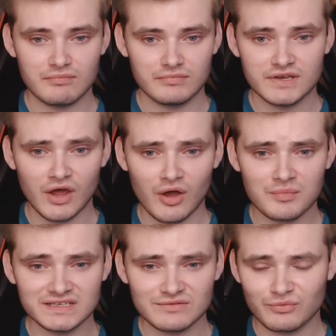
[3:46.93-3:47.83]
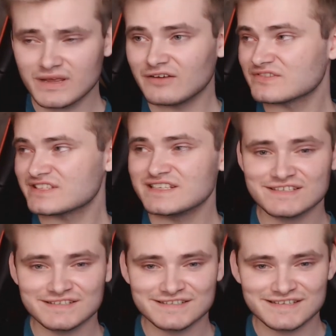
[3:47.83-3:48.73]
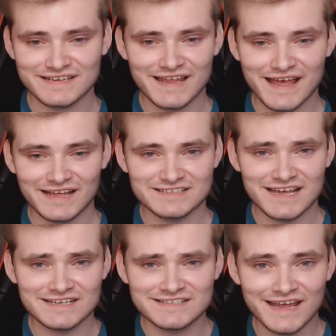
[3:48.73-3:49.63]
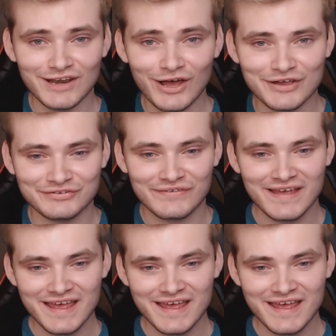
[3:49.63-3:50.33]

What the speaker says: I mean, we have seasons in our day-to-day life.